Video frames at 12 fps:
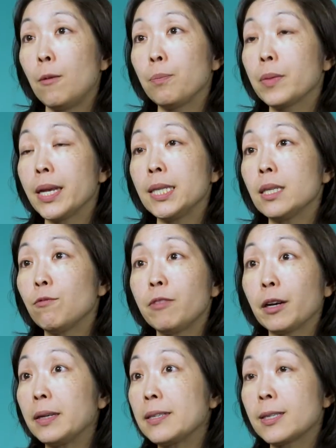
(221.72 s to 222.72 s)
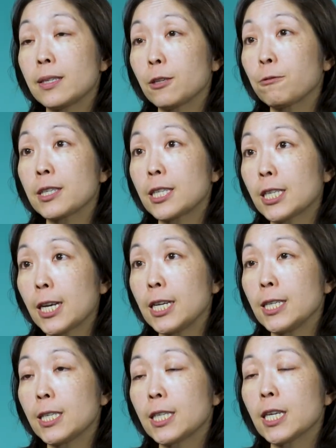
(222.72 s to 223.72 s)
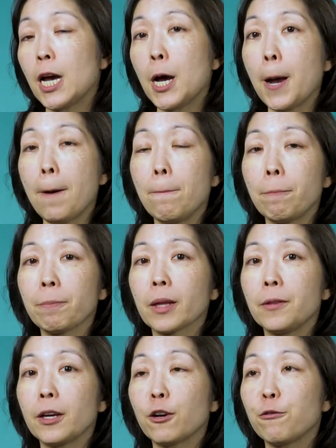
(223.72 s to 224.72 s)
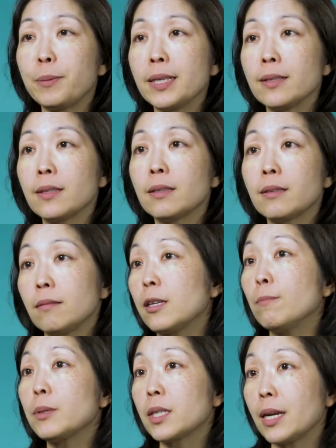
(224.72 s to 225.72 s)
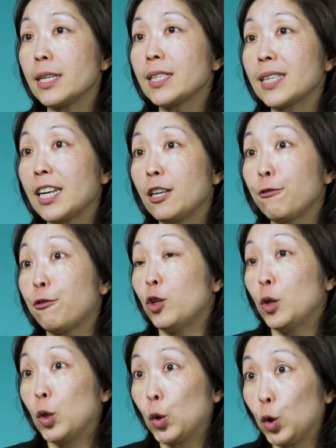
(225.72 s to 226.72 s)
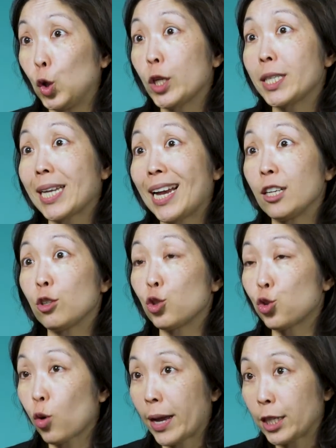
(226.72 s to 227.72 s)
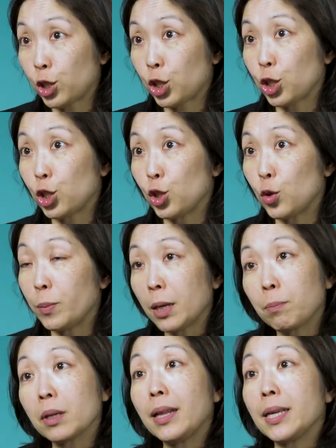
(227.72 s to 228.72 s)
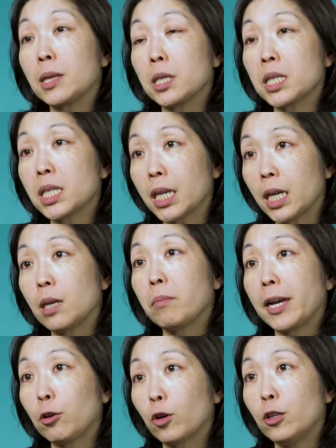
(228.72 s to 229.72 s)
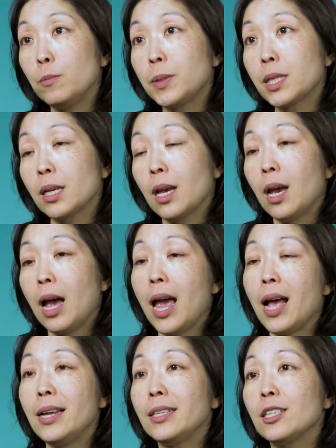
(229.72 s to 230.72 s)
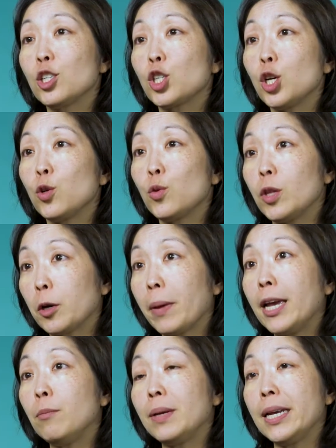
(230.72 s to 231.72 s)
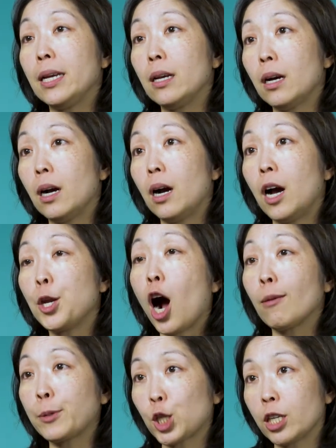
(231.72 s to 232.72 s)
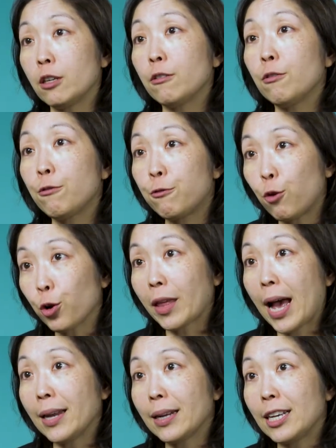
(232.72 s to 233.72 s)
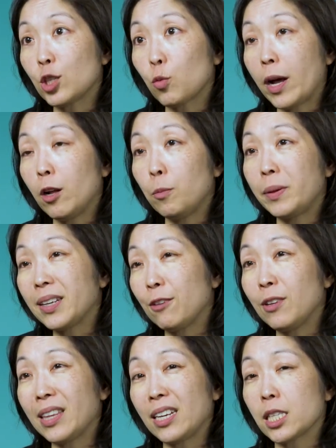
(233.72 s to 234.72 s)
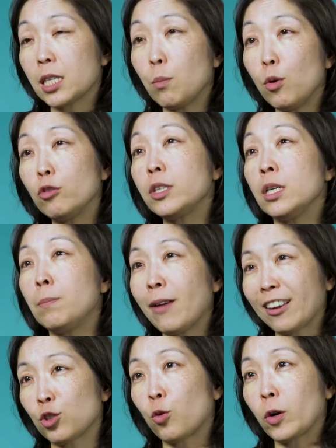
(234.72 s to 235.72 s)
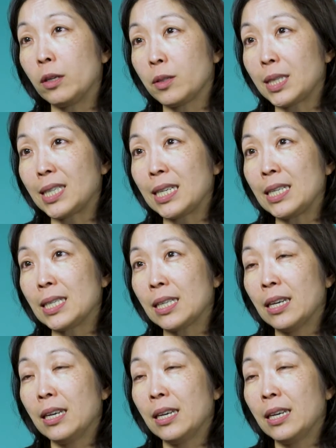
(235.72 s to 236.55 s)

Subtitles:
In various different studies, there have been some studies that have looked at trying to manipulate the skin microbes. And so there may be an option for that as well, but given that it's a multifactorial disease,